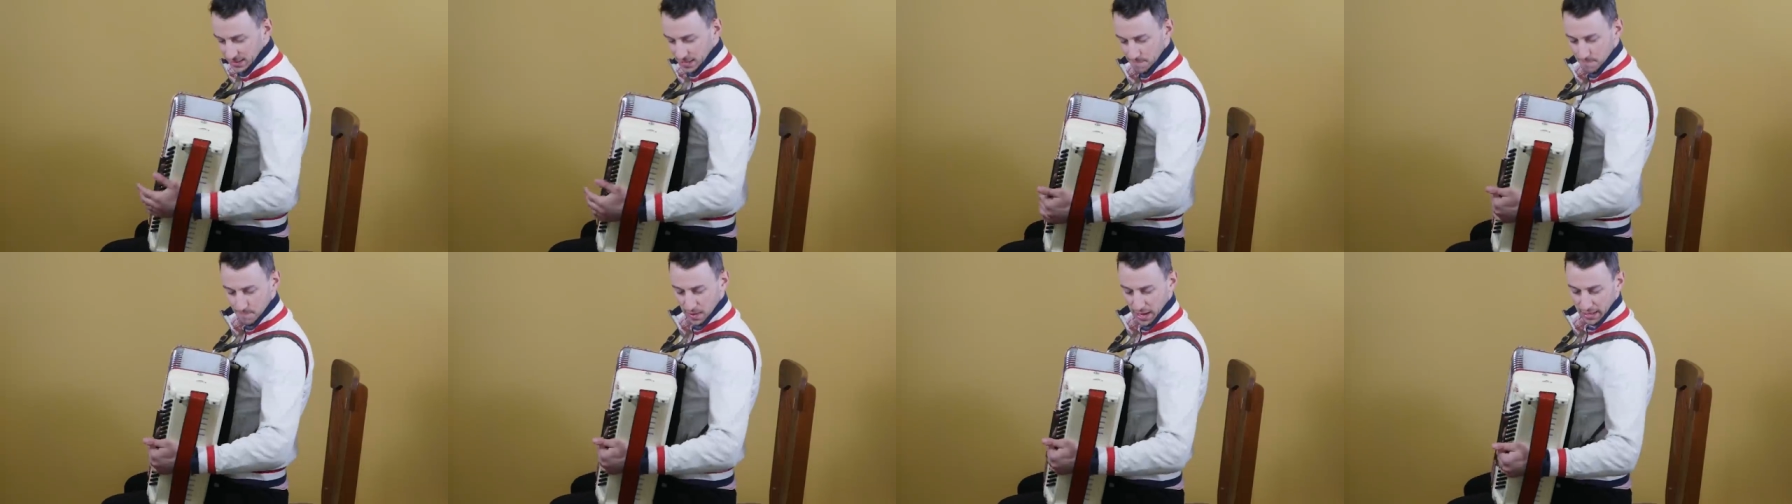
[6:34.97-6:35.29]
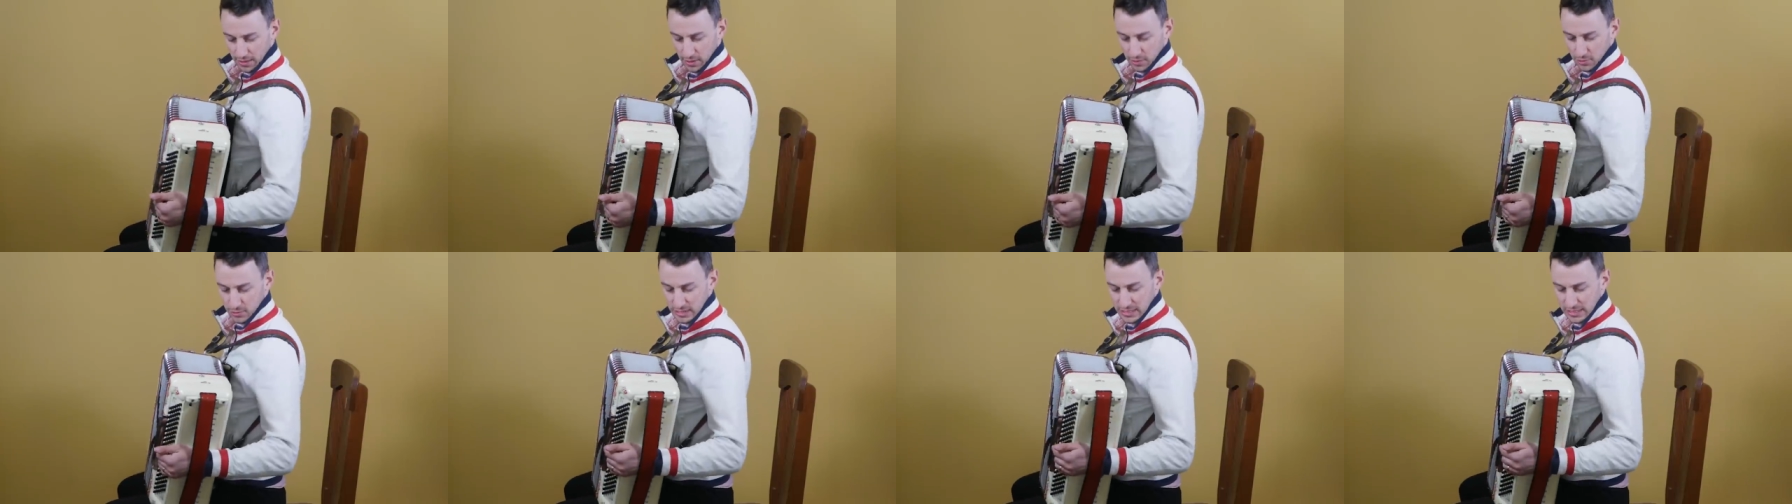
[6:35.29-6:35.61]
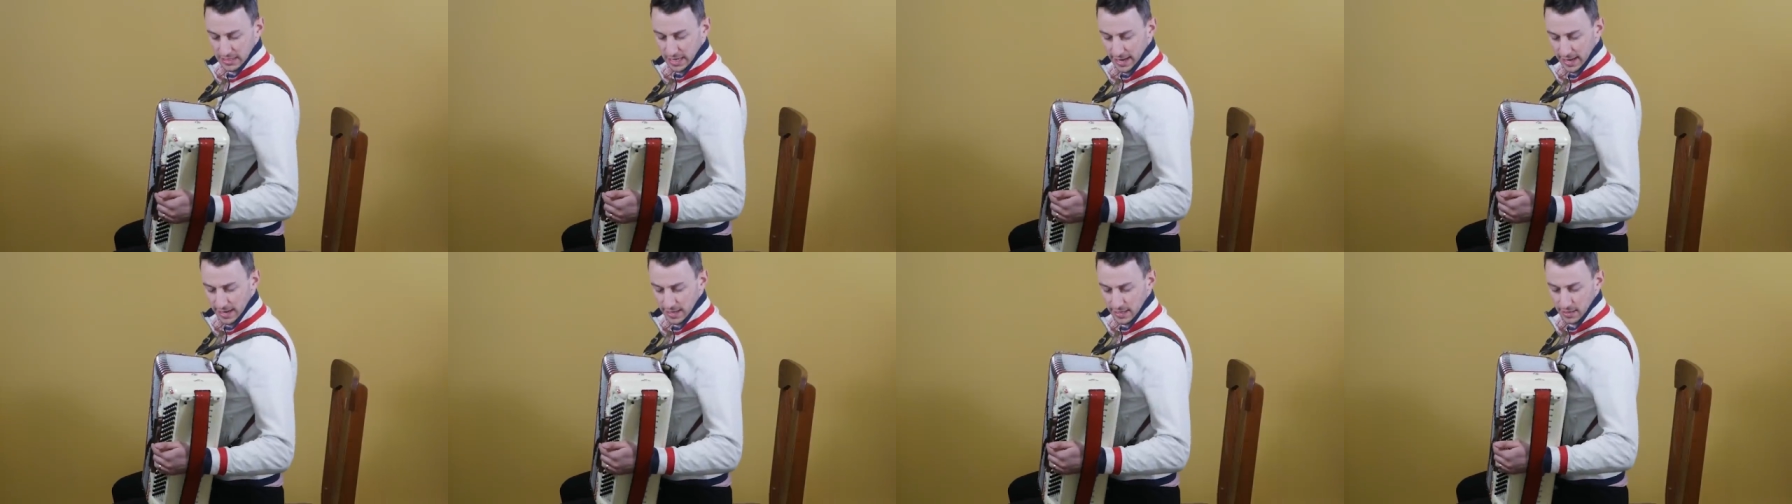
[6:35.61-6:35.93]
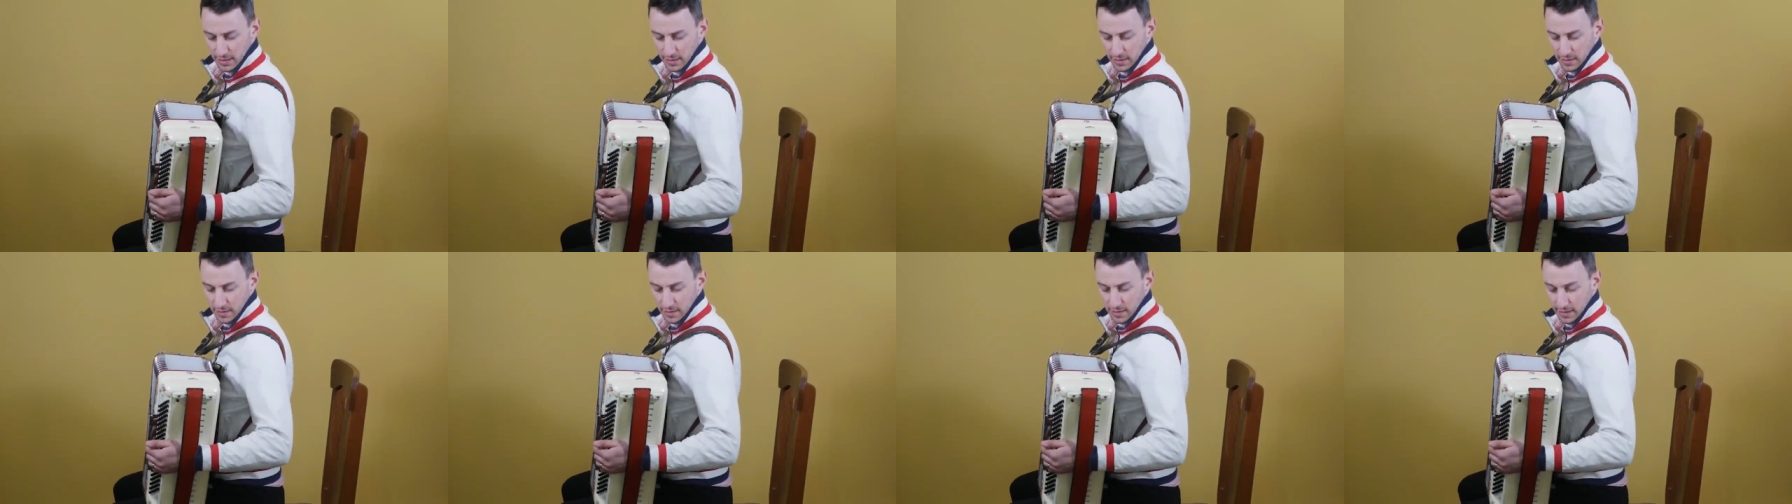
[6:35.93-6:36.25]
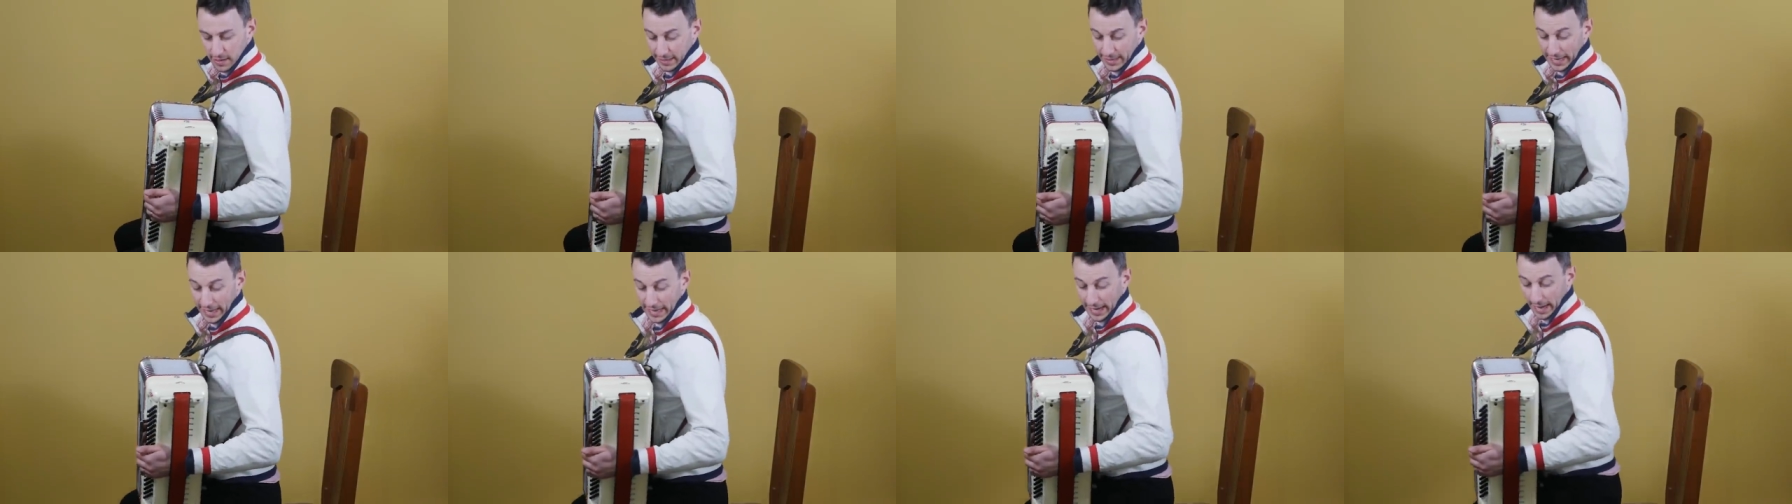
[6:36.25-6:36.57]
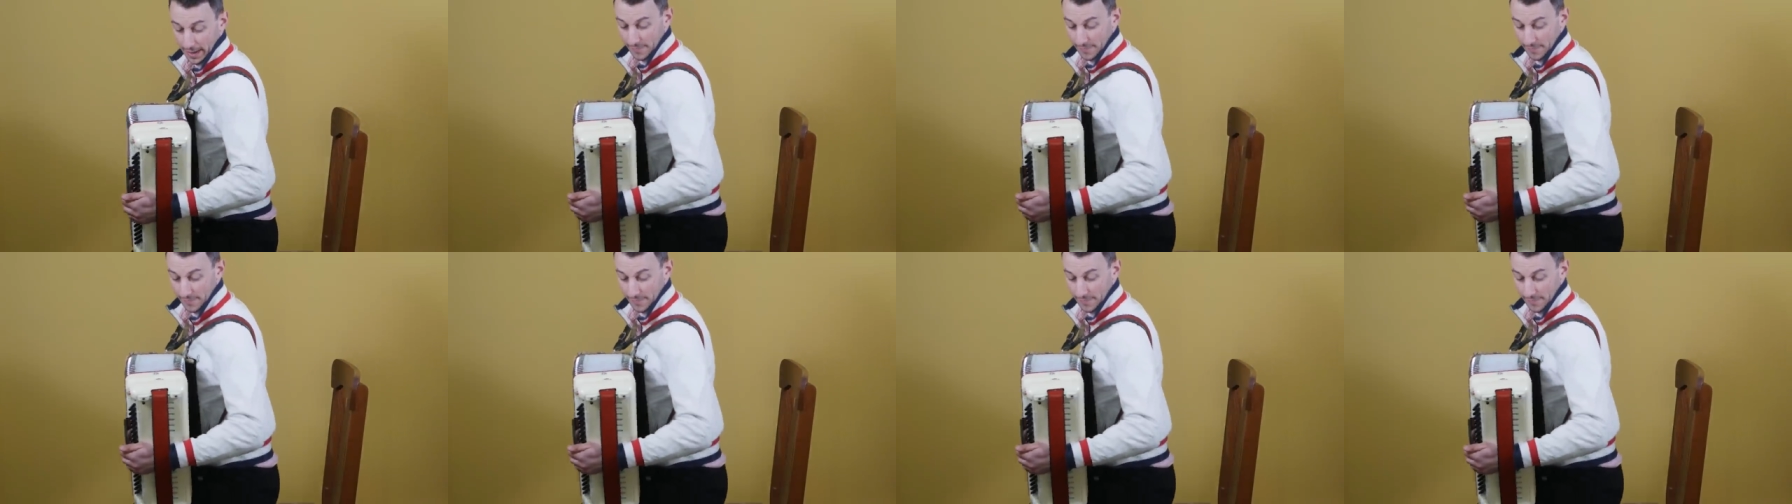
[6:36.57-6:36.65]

the bellows side. Again,